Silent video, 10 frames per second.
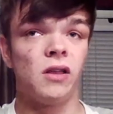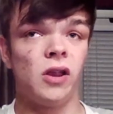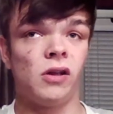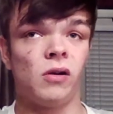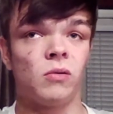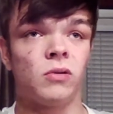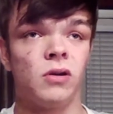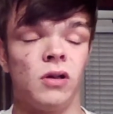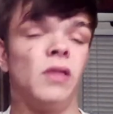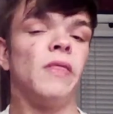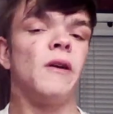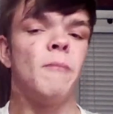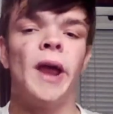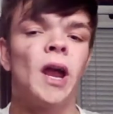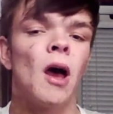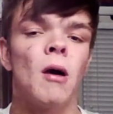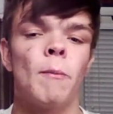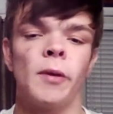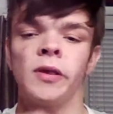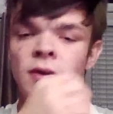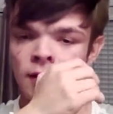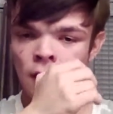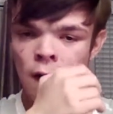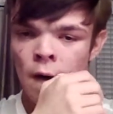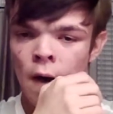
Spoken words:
their makeup is